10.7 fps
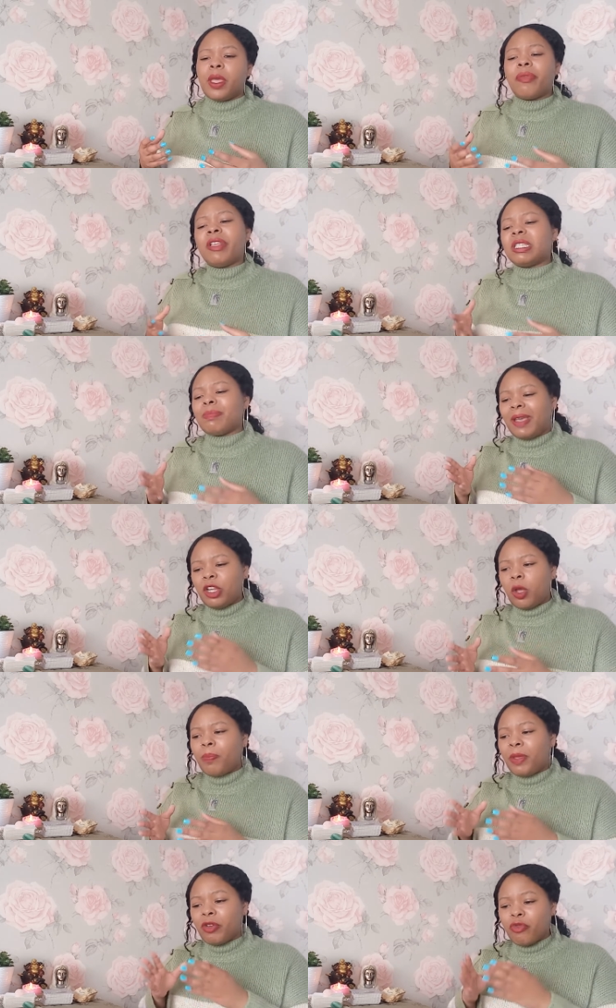This may
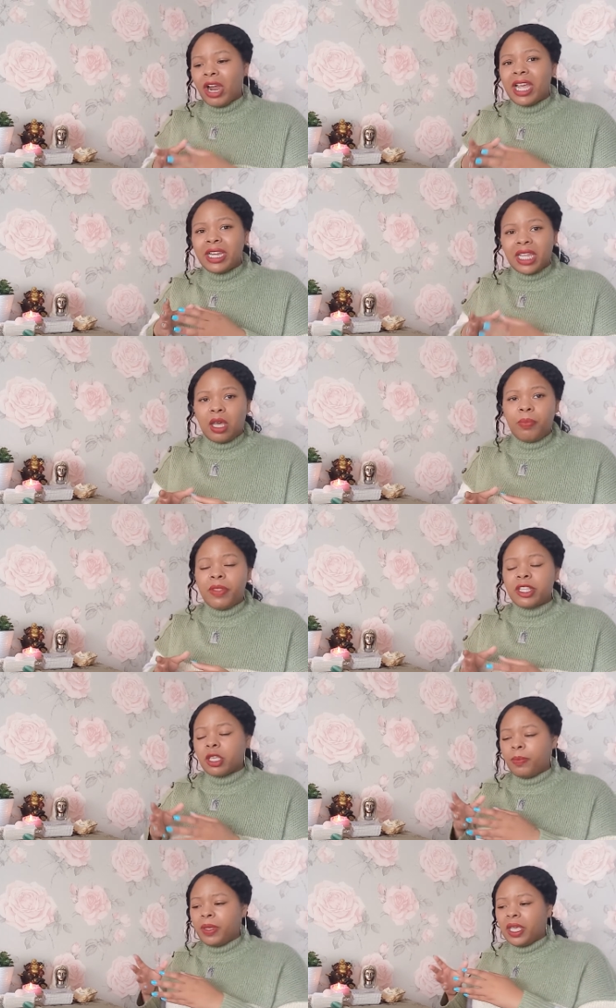not be right now, but this
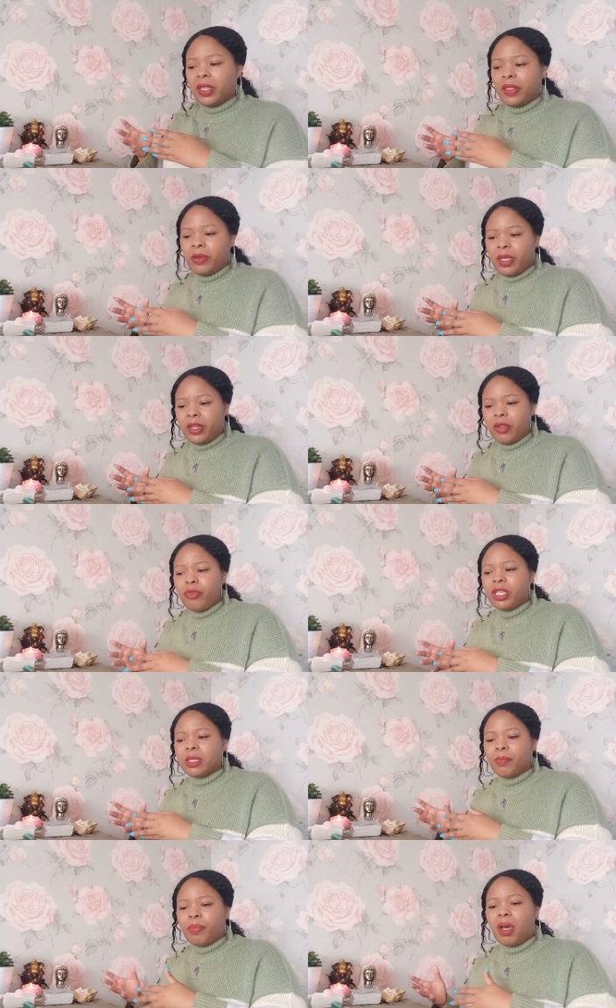could be in the
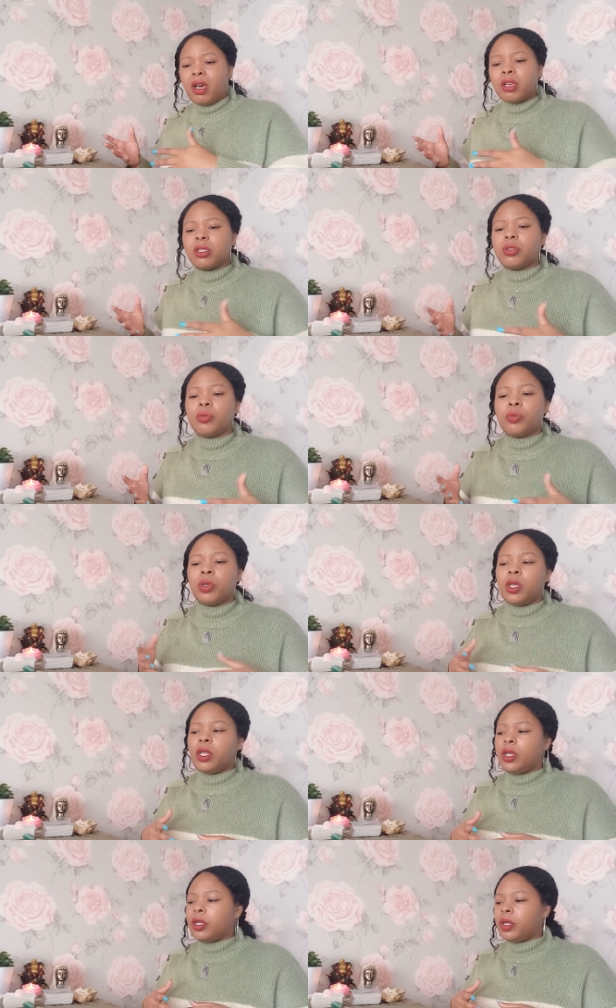recent past, or,
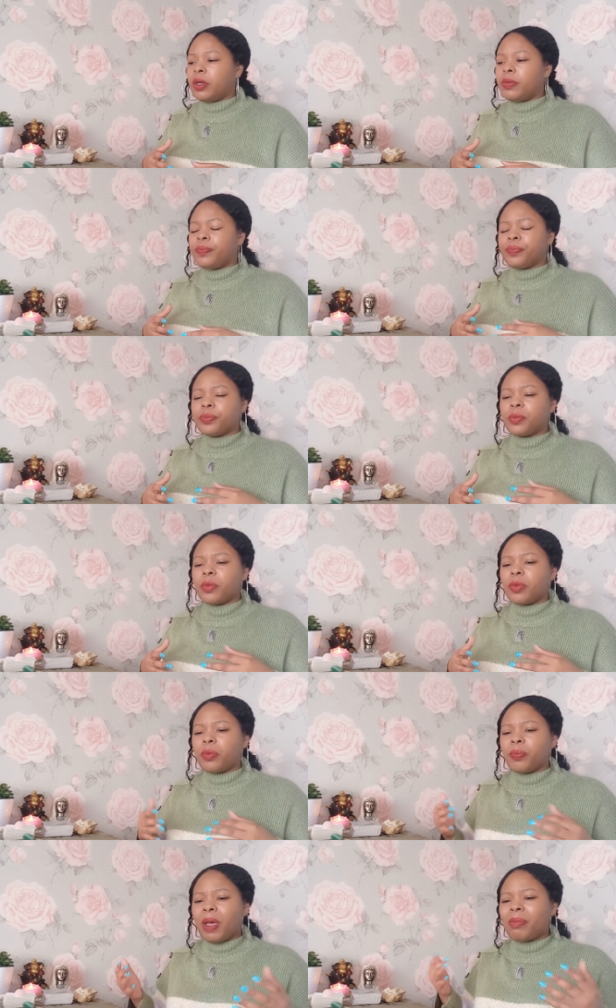you know,
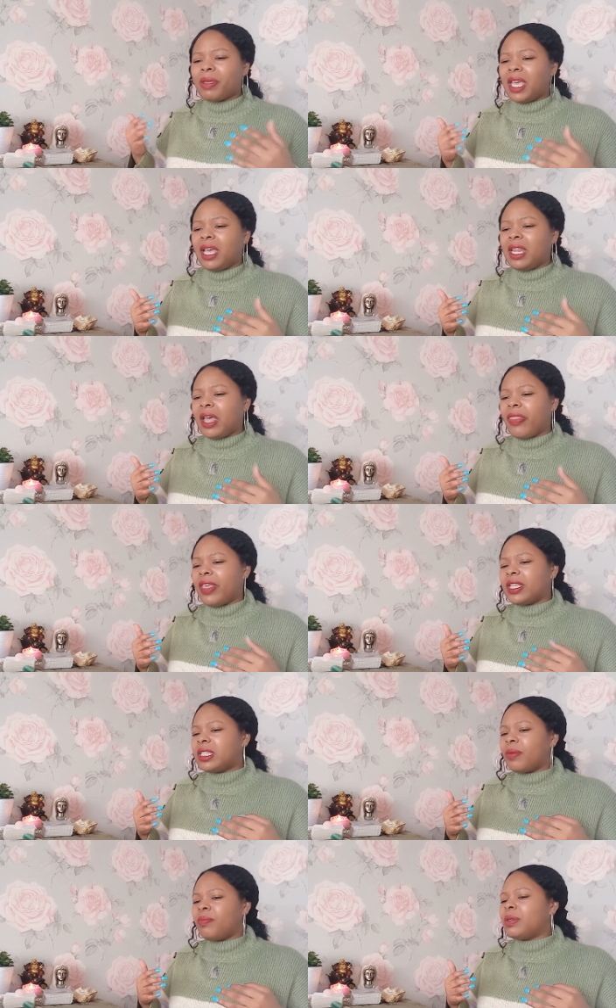but I'm getting like there's
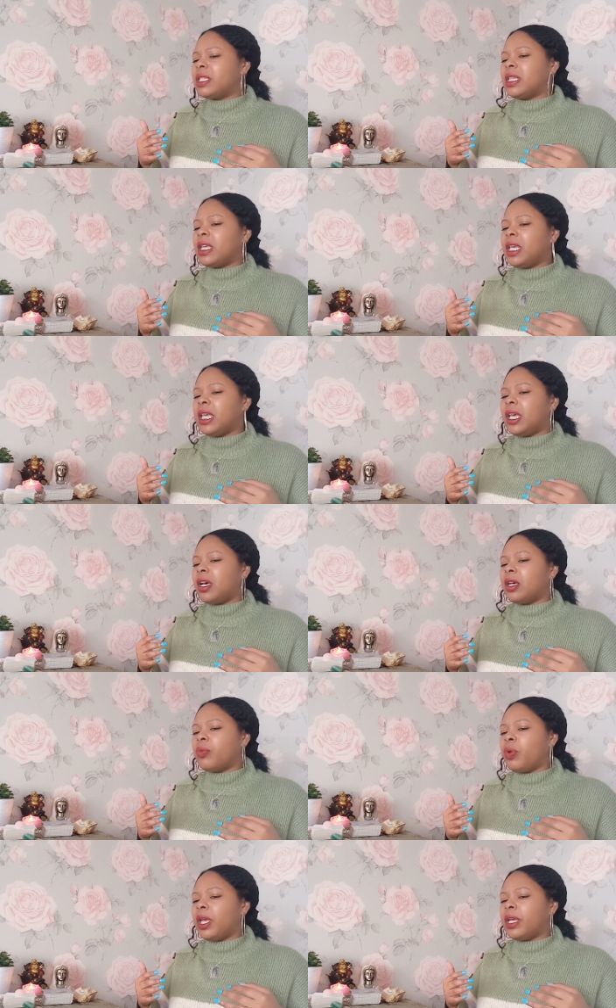somebody here
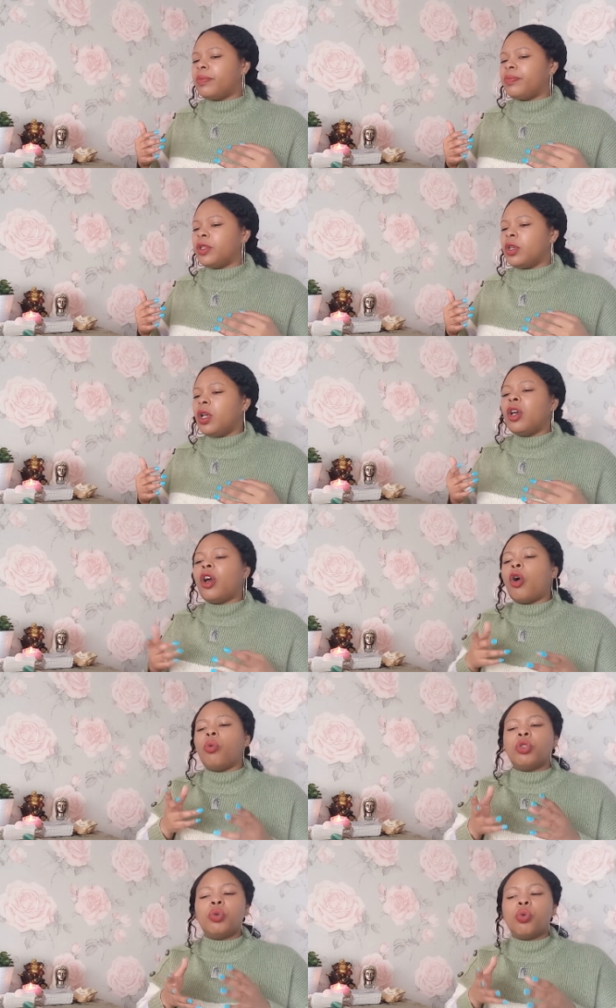where, oh,
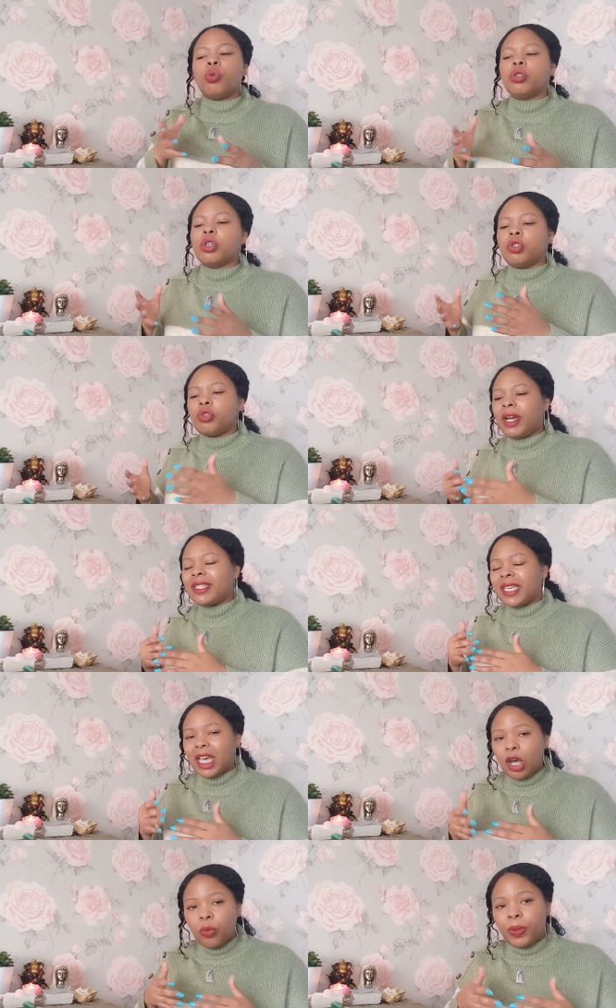you also try to
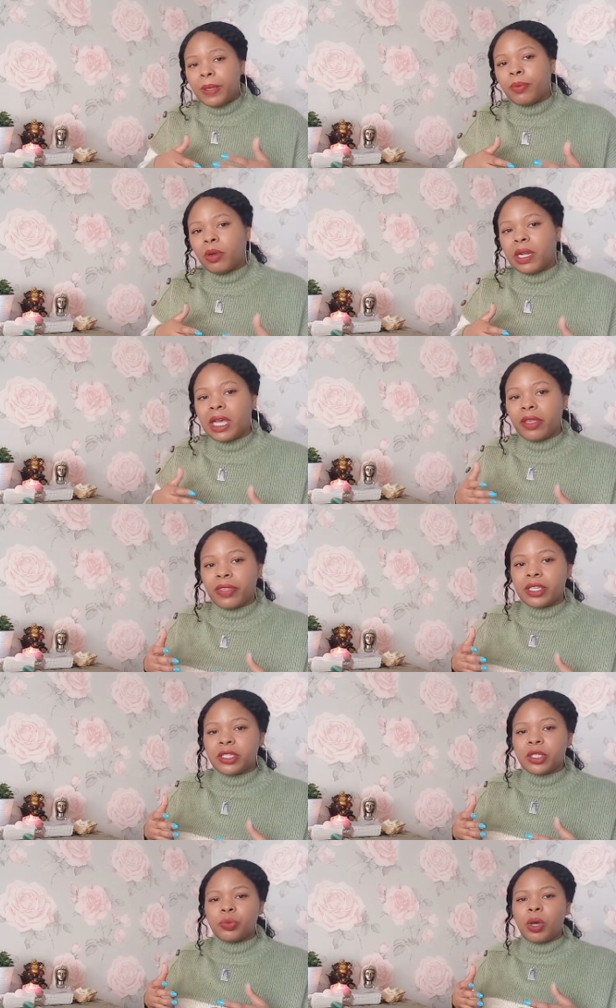help people like this
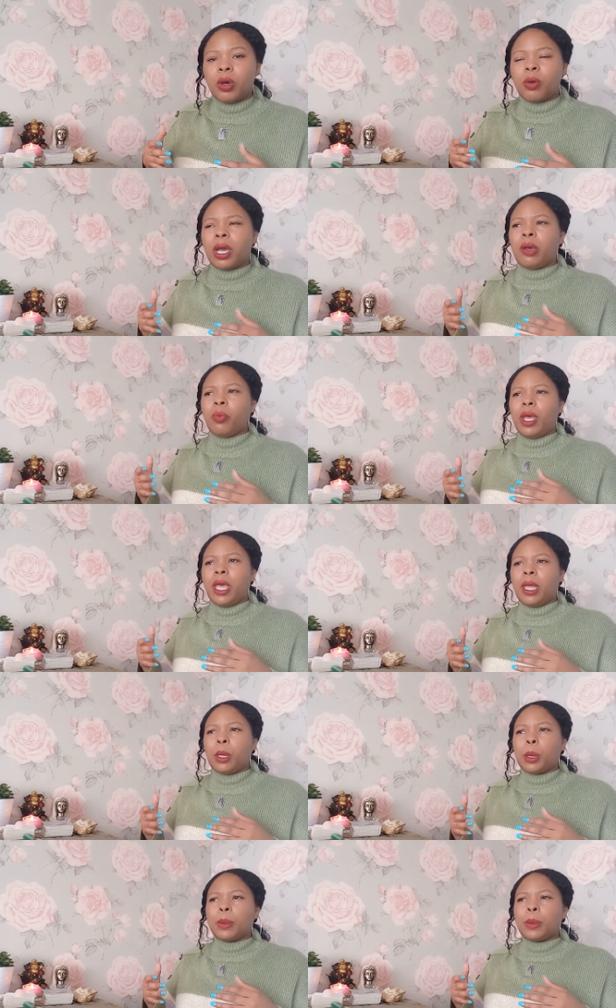as well, where